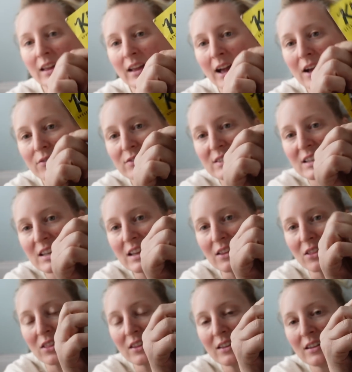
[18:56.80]
have
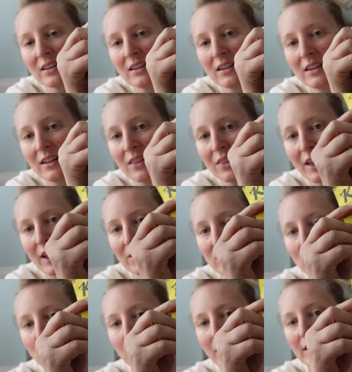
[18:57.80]
teeth
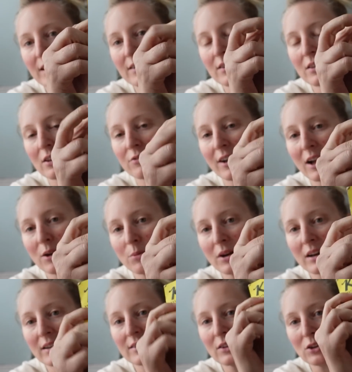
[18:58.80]
that bite into the fabric, so